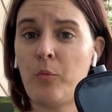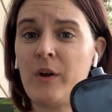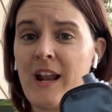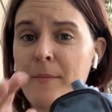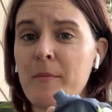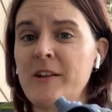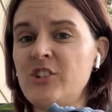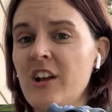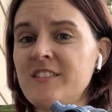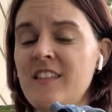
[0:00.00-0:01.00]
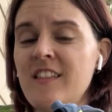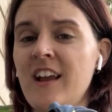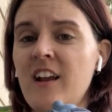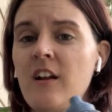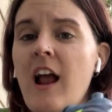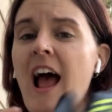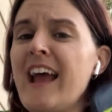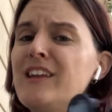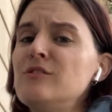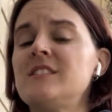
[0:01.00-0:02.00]
when I put my gels in there.
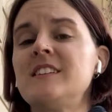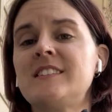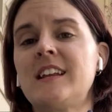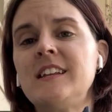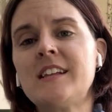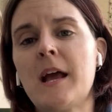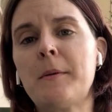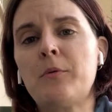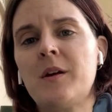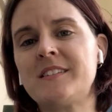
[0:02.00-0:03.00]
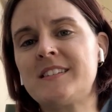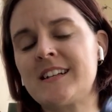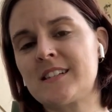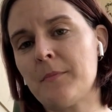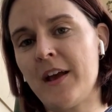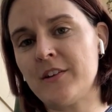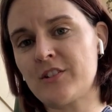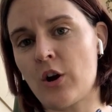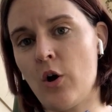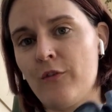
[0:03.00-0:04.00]
I use this anytime I run 6
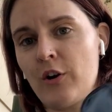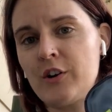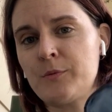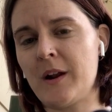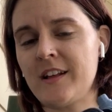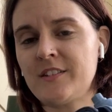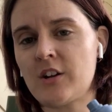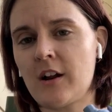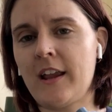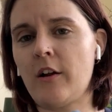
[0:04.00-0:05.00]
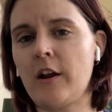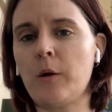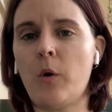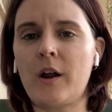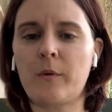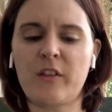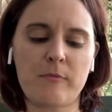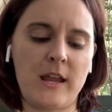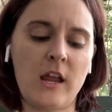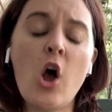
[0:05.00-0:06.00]
miles or over is when I start carrying water with
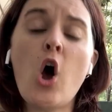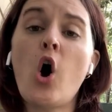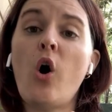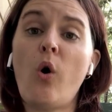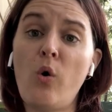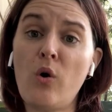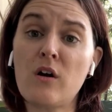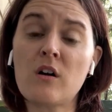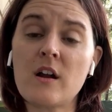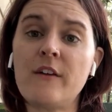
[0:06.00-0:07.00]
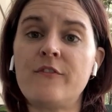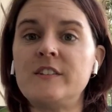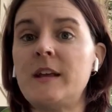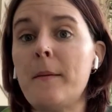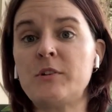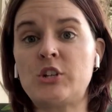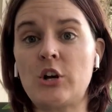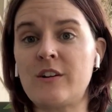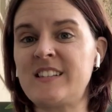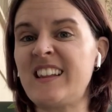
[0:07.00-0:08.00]
me. Or if the
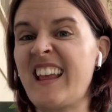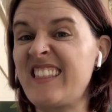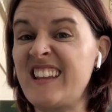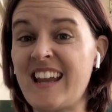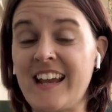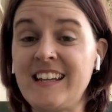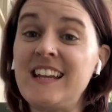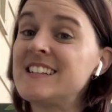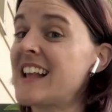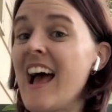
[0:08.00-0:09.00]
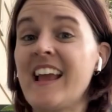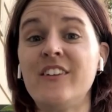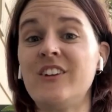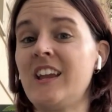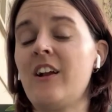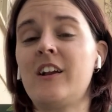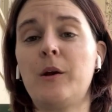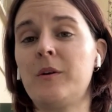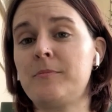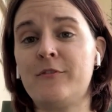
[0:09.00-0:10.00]
temperature is in like the 90s, I even
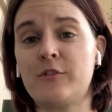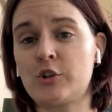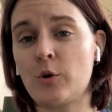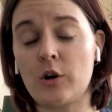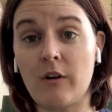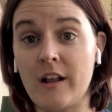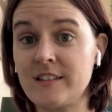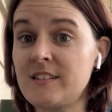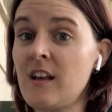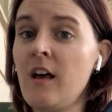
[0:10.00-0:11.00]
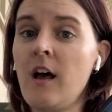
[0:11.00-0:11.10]
carry it with me for shorter runs.